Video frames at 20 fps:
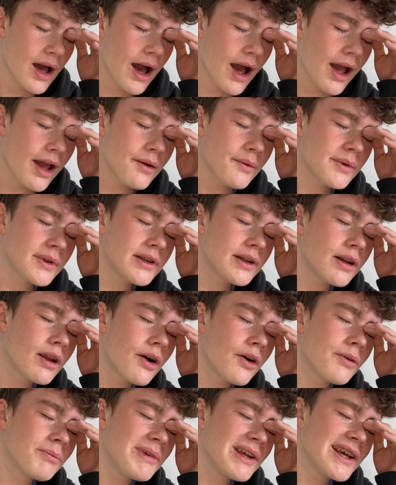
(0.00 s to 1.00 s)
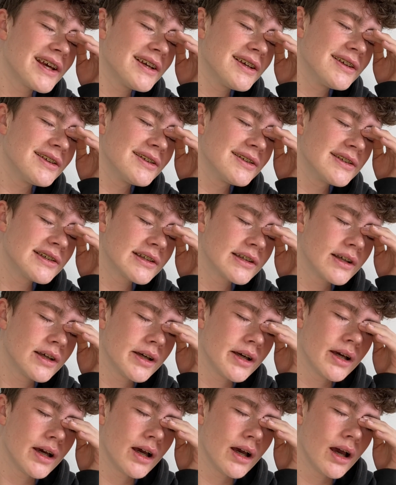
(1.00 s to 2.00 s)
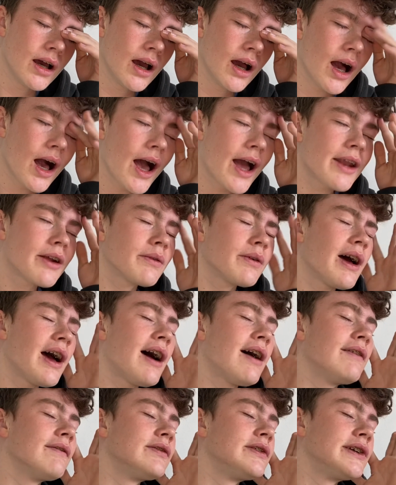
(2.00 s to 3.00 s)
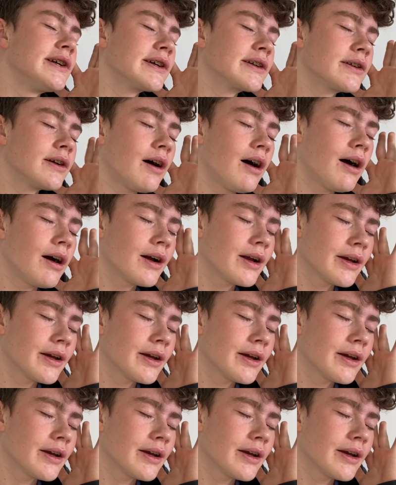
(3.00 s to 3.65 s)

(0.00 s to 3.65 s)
I wouldn't know because I don't have TikTok.